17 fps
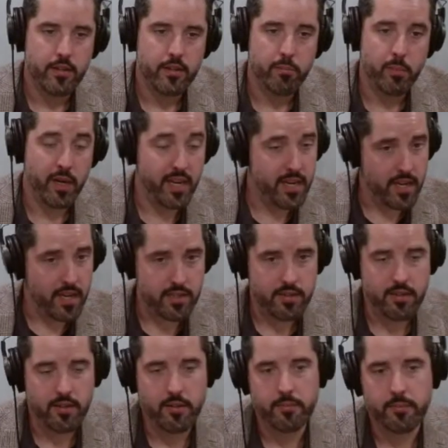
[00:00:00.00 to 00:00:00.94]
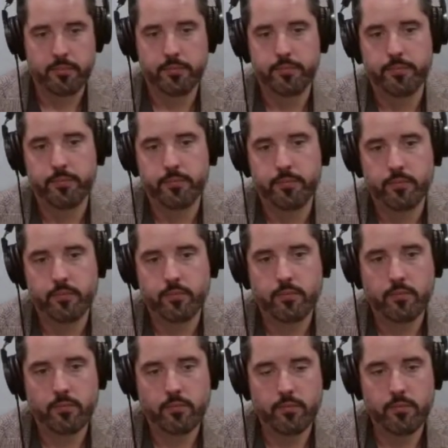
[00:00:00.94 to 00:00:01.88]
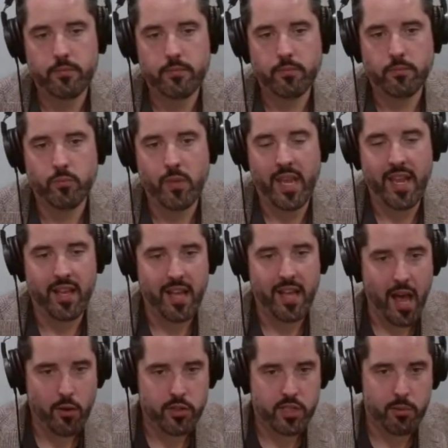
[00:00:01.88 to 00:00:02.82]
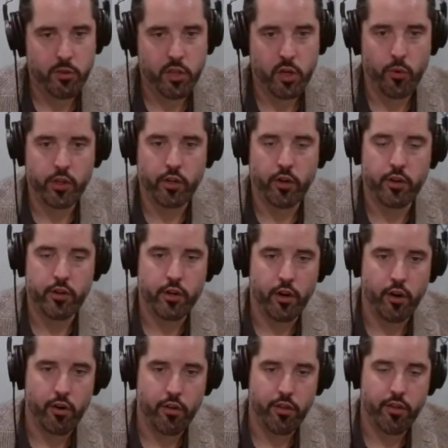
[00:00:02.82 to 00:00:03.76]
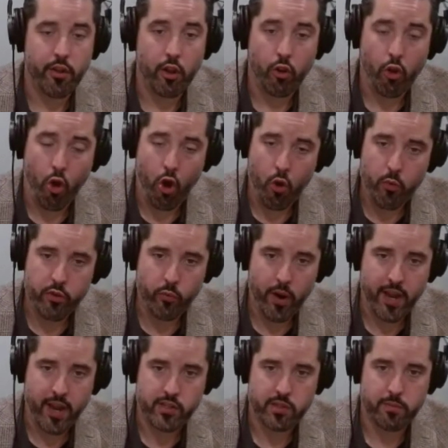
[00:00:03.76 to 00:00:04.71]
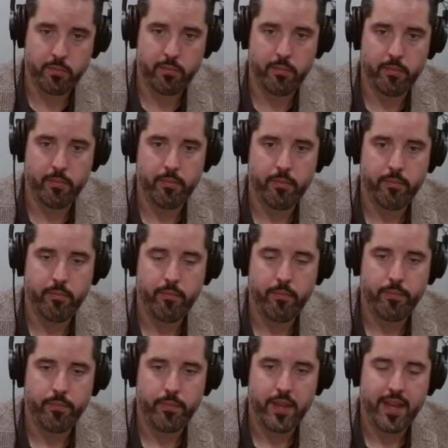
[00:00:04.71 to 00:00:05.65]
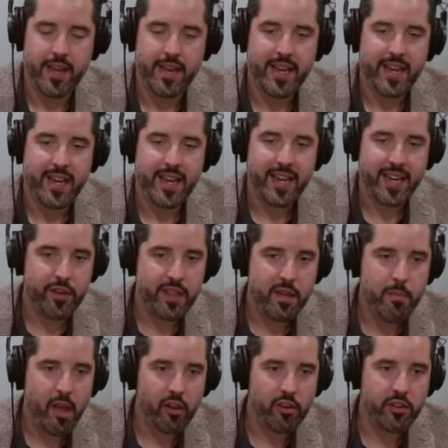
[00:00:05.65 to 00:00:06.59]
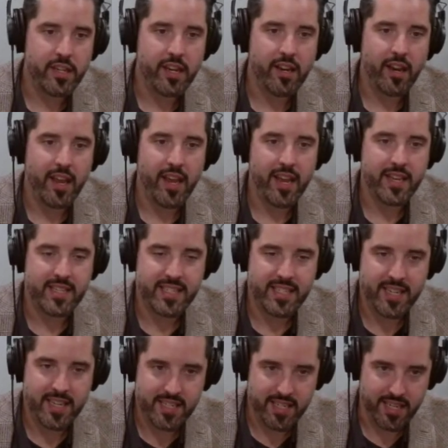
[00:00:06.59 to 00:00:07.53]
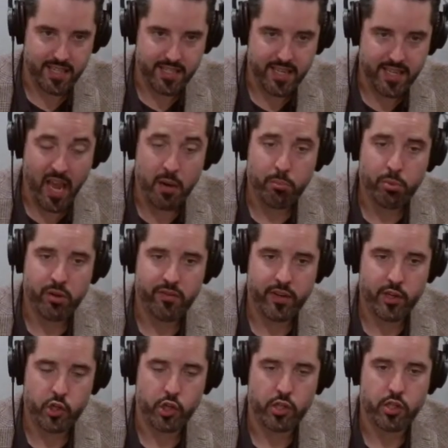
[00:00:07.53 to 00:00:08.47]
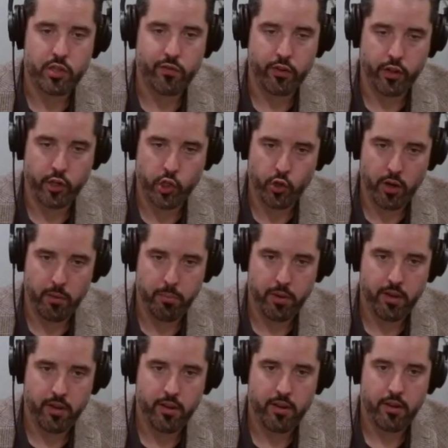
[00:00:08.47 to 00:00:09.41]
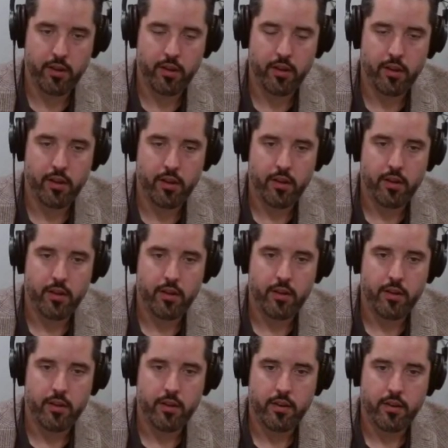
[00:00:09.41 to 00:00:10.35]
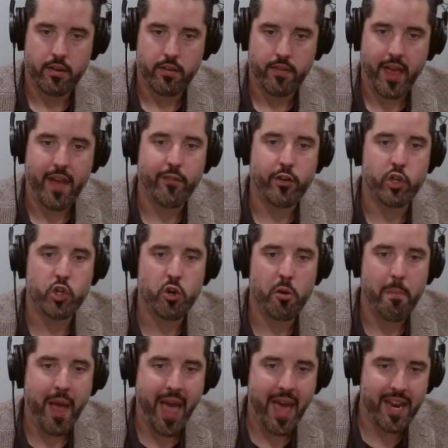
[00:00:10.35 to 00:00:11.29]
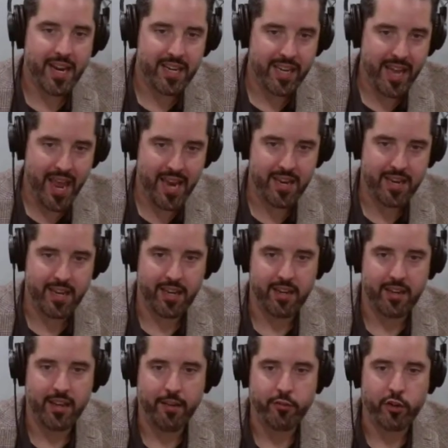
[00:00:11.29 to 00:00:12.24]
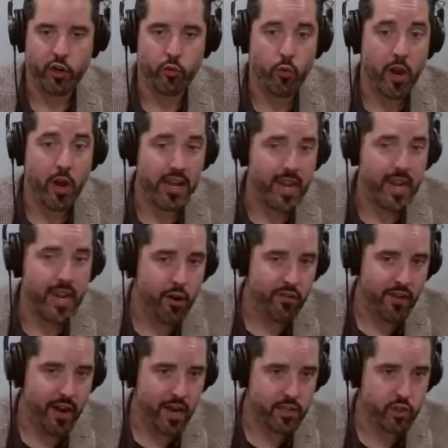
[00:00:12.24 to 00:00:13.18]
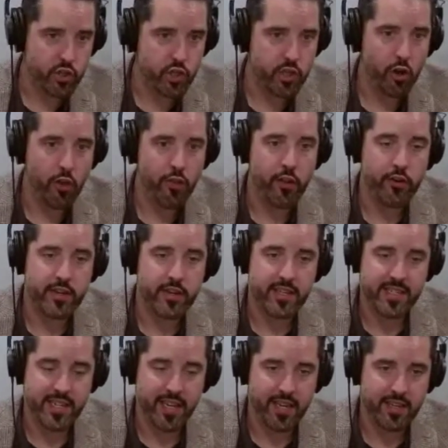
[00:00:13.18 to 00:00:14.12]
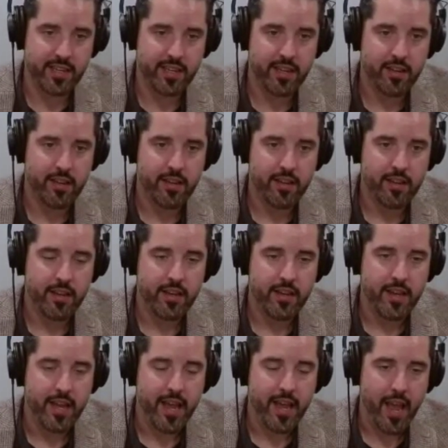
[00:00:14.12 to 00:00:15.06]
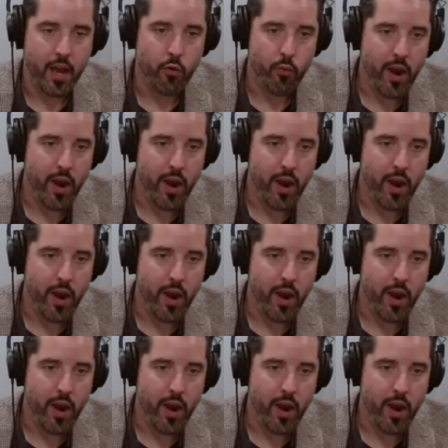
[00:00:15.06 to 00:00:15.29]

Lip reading: But he doesn't. He allows them to return to Earth along with Ransom, giving them Eldile assistance and provisions for the trip. They have a traumatic landing after running out of oxygen on their descent, and